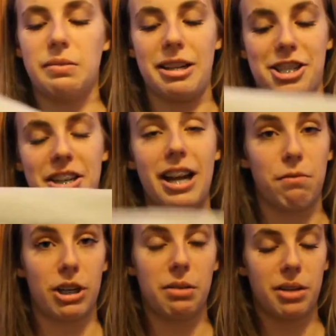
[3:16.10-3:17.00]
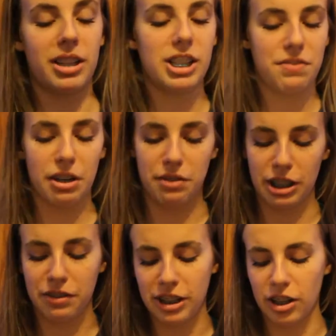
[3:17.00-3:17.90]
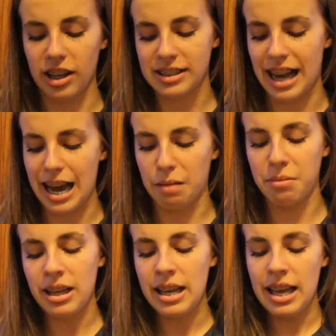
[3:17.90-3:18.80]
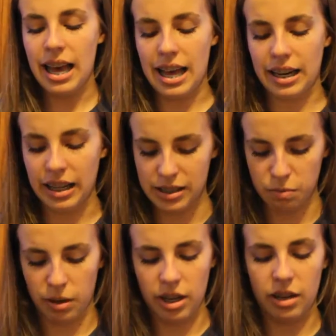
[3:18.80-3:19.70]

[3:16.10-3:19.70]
sweatshirt. I've wanted one of these for a really, really long time. And it's one